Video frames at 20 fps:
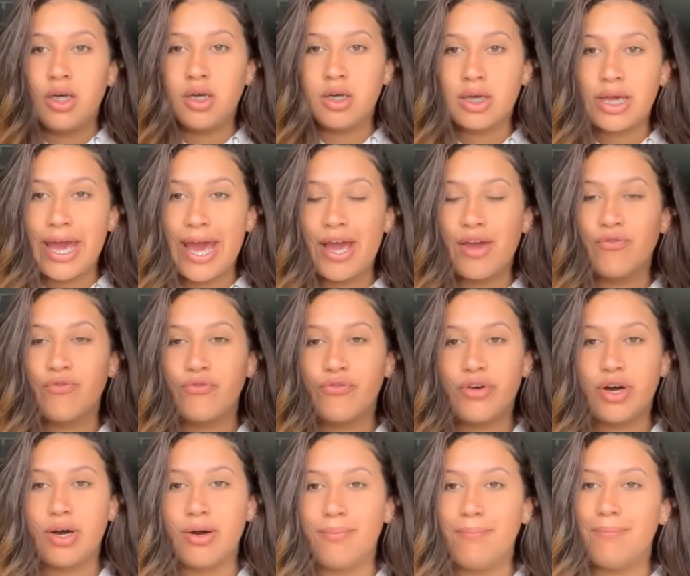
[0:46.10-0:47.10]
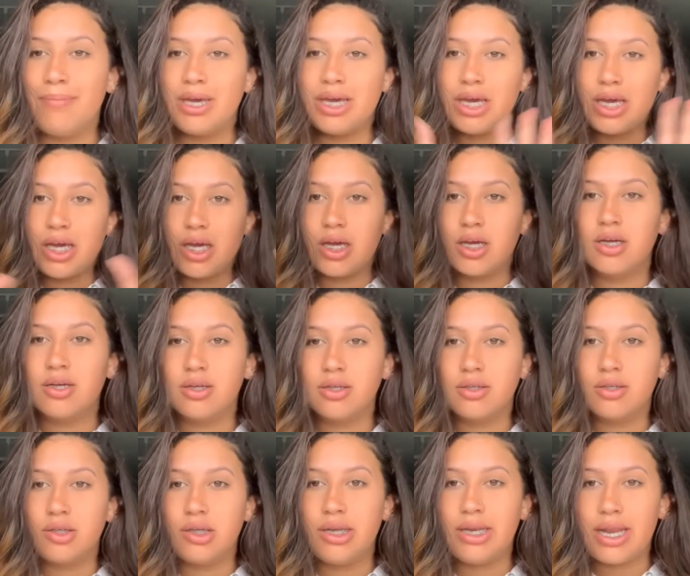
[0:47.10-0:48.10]
came from me
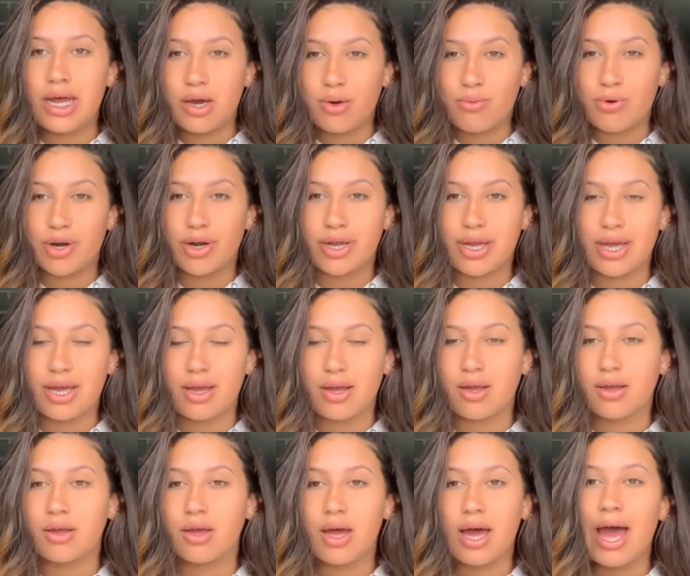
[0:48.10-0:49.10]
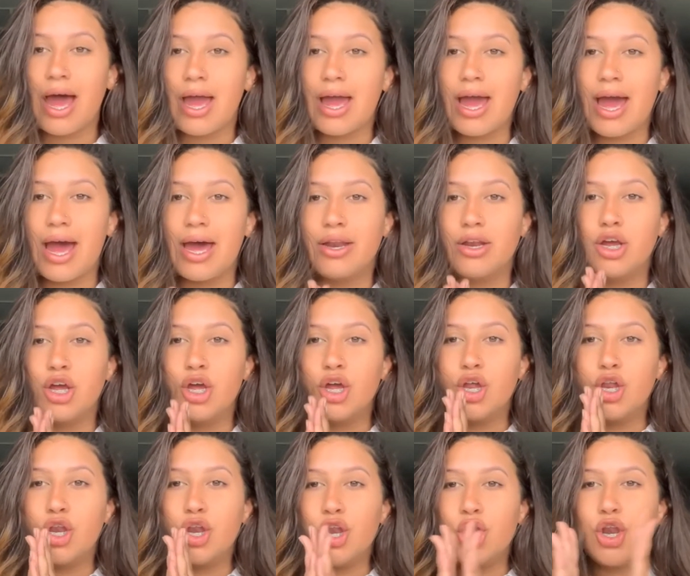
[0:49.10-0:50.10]
networking. I had
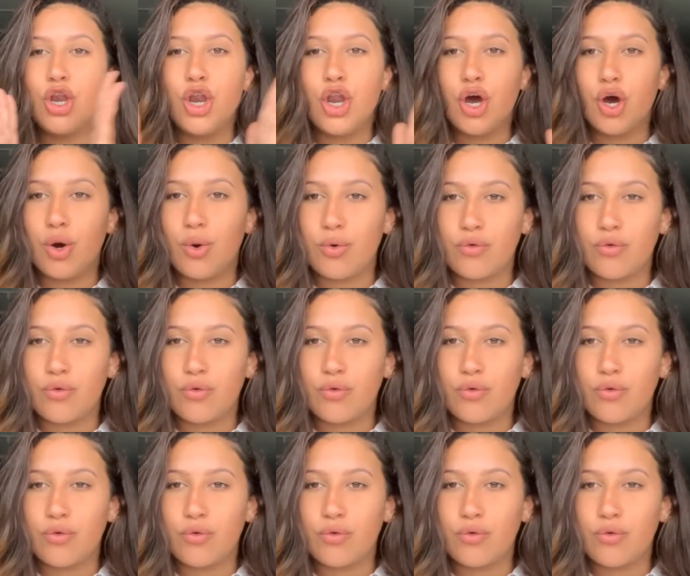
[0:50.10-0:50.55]
no